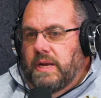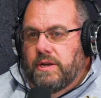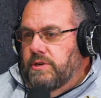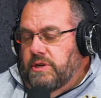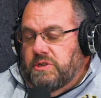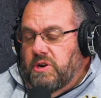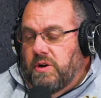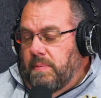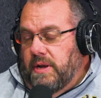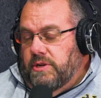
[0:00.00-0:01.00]
didn't just
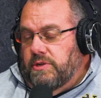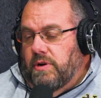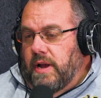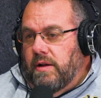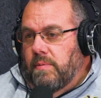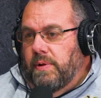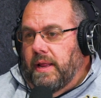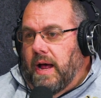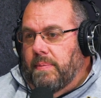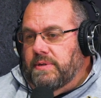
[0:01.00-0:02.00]
turned out
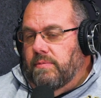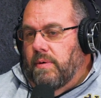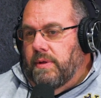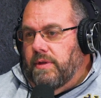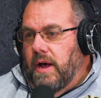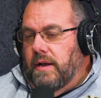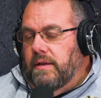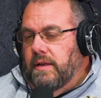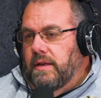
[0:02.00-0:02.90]
completely opposite of what we thought.